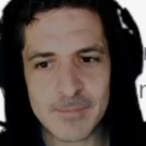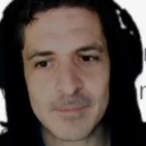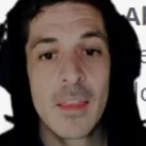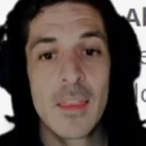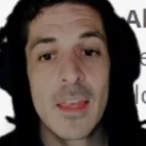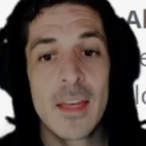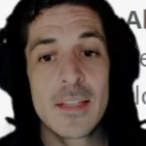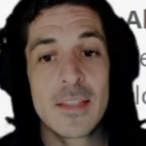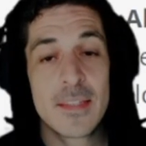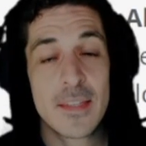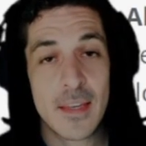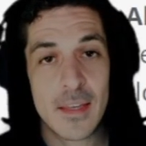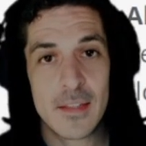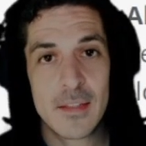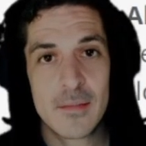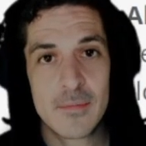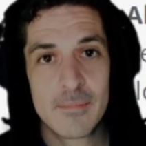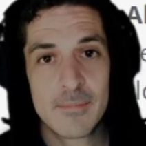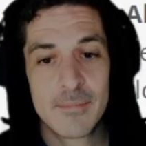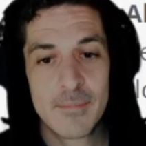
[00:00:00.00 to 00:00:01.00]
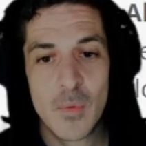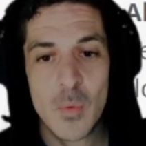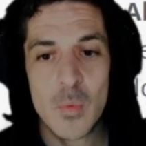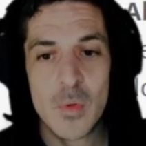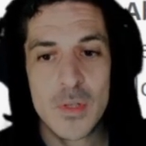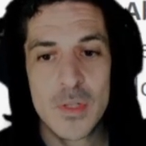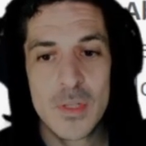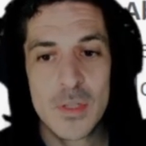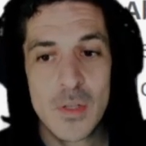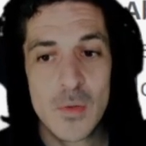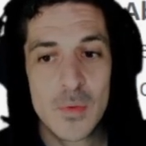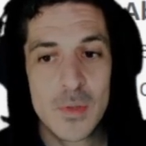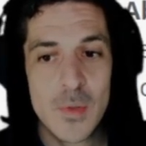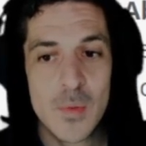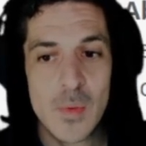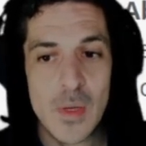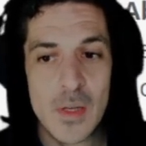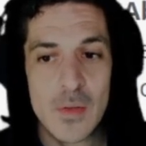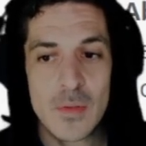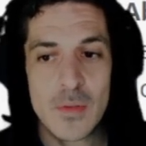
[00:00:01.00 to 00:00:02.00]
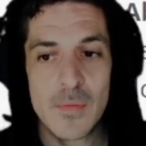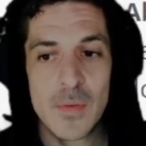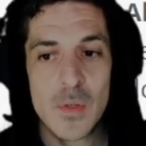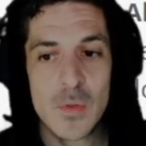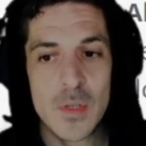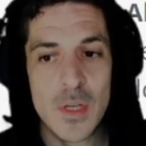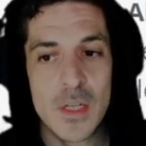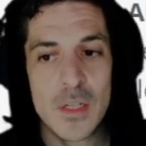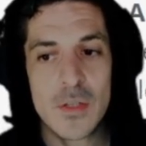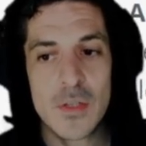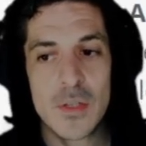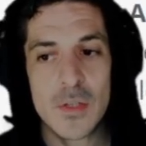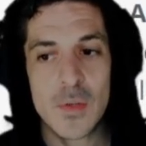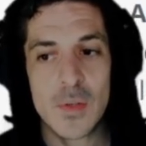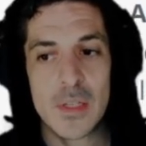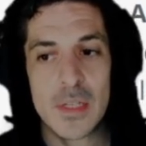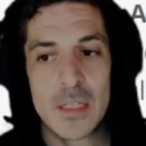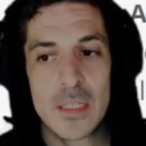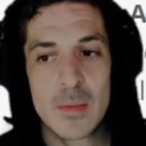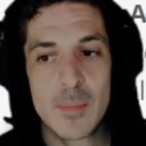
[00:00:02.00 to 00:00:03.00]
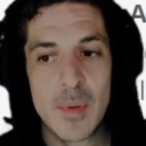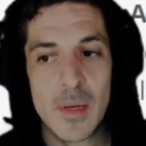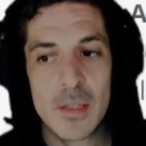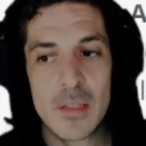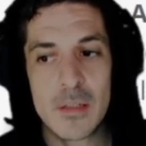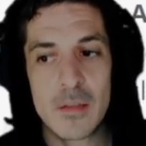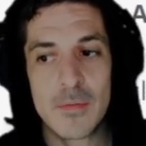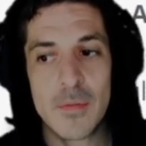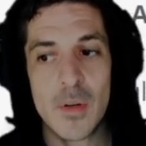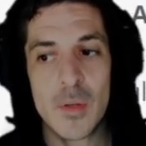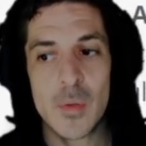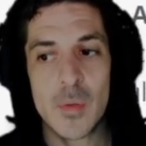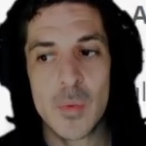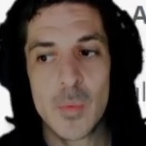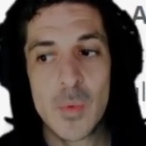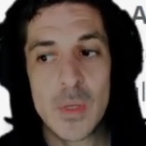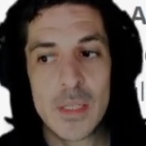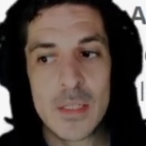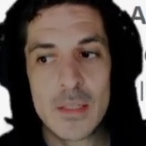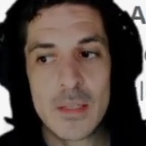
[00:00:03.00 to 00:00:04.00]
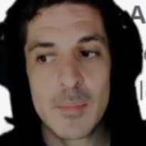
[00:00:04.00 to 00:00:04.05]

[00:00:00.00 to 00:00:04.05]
That said, we're stoked to announce a few changes you can expect in the following weeks.